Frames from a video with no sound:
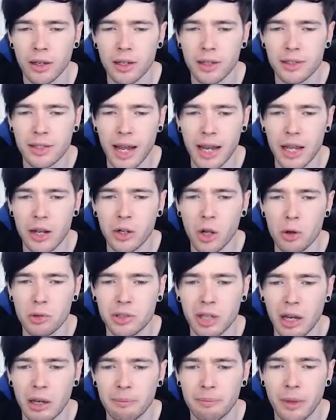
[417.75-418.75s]
He's getting
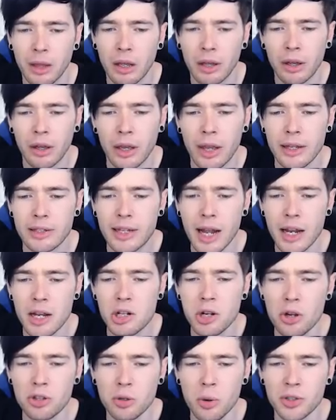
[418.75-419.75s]
closer. He's getting
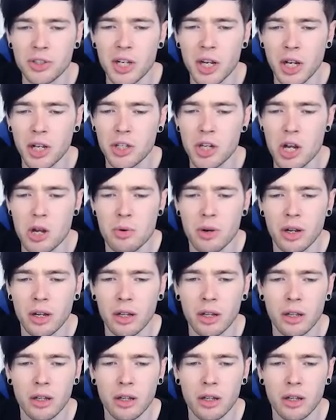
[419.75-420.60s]
closer. What's he going to do?